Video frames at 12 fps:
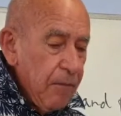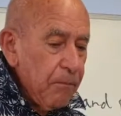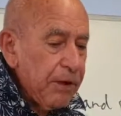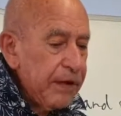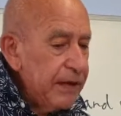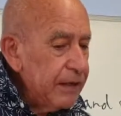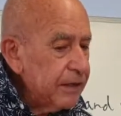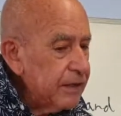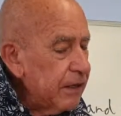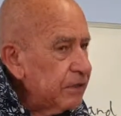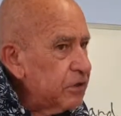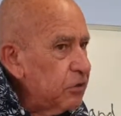But here
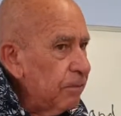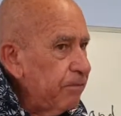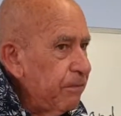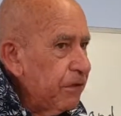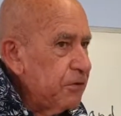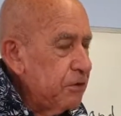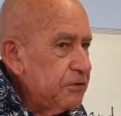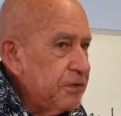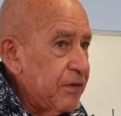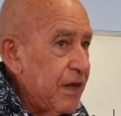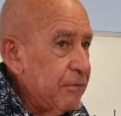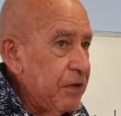it's not
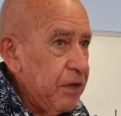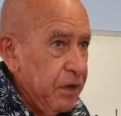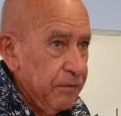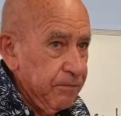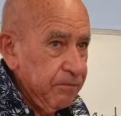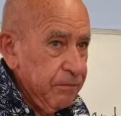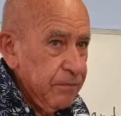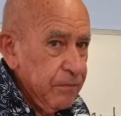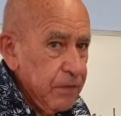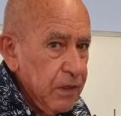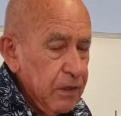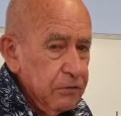used in that meaning.
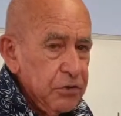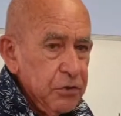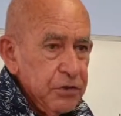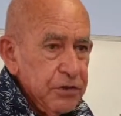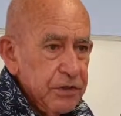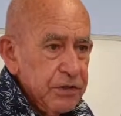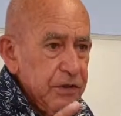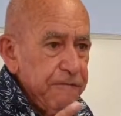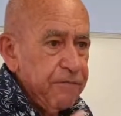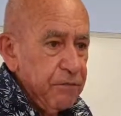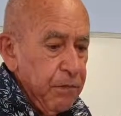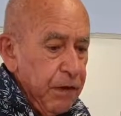Here it's used in a
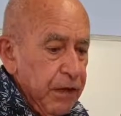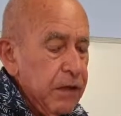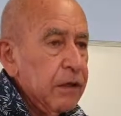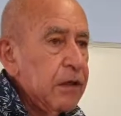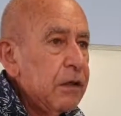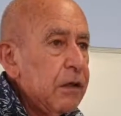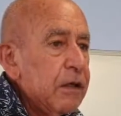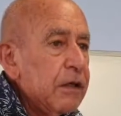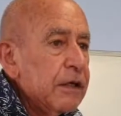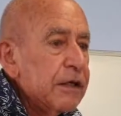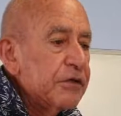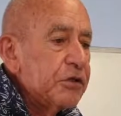different meaning.
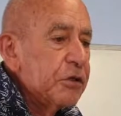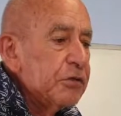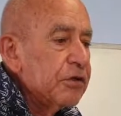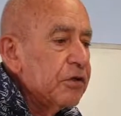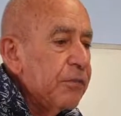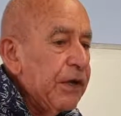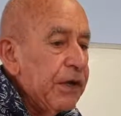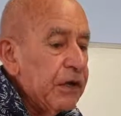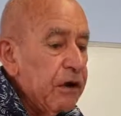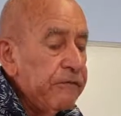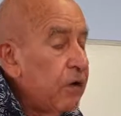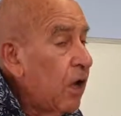It's used in the meaning
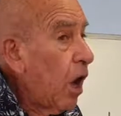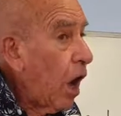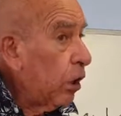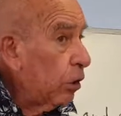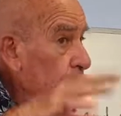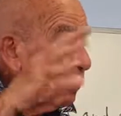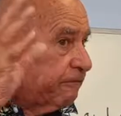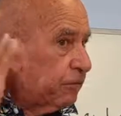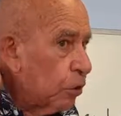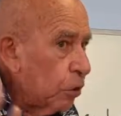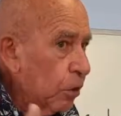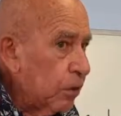of a lot of
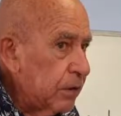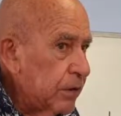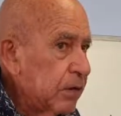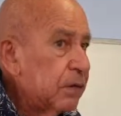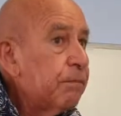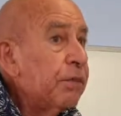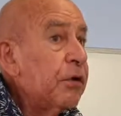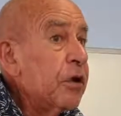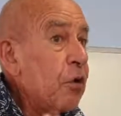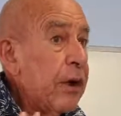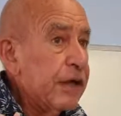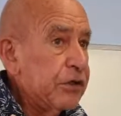talk but
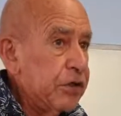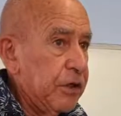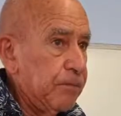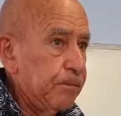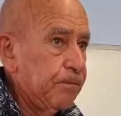no action.